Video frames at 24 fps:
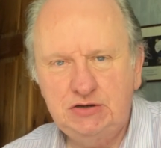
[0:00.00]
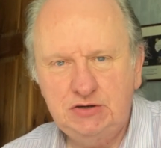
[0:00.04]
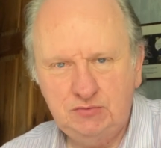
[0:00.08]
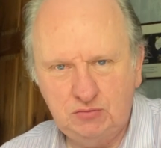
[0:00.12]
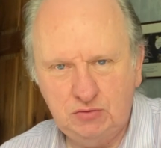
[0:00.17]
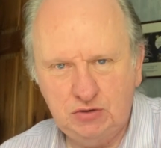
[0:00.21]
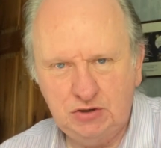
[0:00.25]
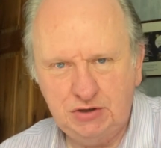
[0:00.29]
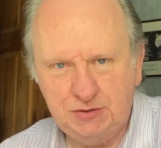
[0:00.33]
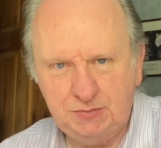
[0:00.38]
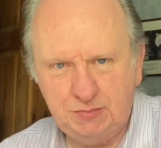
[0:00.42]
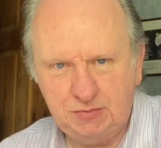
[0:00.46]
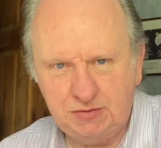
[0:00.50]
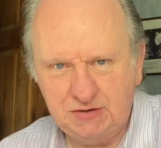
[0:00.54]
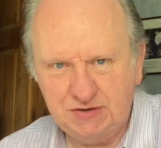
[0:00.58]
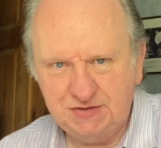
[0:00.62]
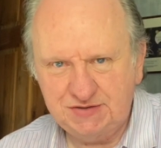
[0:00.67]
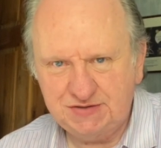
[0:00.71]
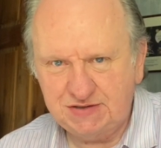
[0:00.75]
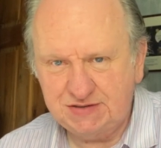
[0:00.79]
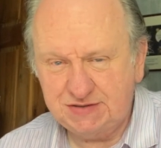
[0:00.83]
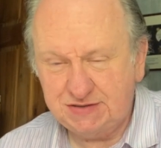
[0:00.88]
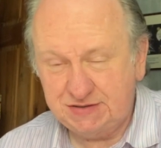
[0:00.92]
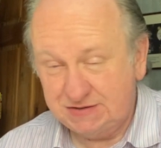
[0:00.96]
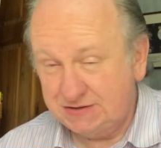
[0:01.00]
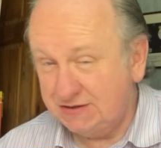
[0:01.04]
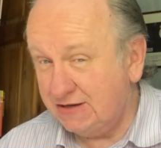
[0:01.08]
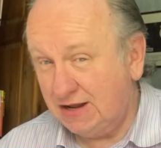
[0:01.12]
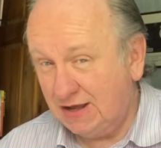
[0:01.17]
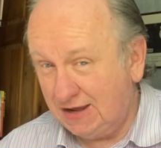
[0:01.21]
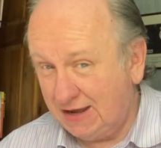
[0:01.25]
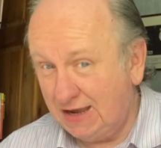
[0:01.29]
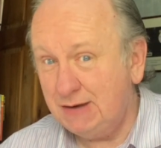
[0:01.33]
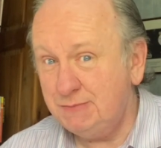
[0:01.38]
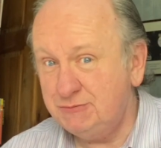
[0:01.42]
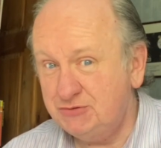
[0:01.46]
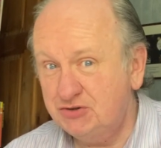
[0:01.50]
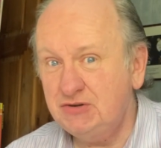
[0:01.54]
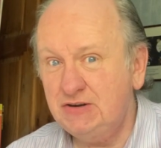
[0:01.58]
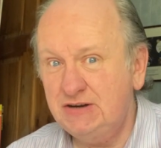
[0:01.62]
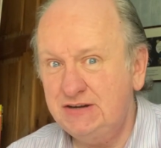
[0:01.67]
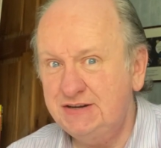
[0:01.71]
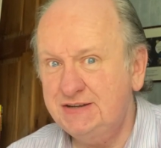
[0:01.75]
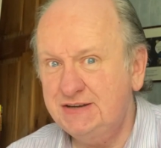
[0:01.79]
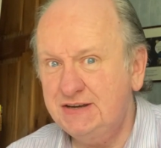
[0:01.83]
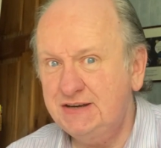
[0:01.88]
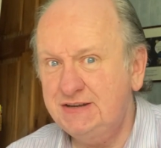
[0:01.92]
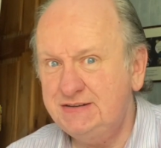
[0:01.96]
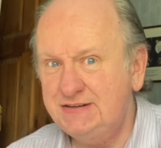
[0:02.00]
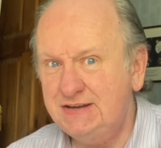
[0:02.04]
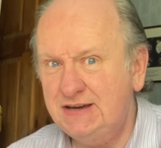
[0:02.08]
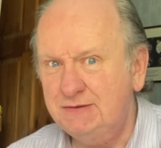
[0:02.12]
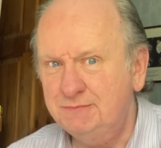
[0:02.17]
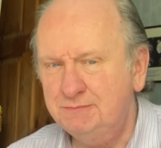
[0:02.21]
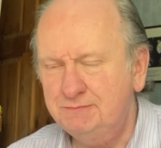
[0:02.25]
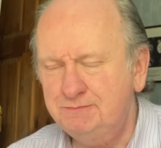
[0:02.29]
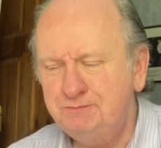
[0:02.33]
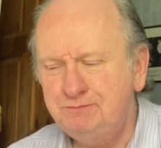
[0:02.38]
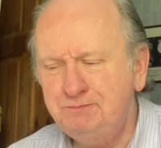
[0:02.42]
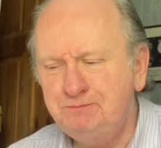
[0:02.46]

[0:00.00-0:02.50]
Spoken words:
word processors, and I am trying to cut down.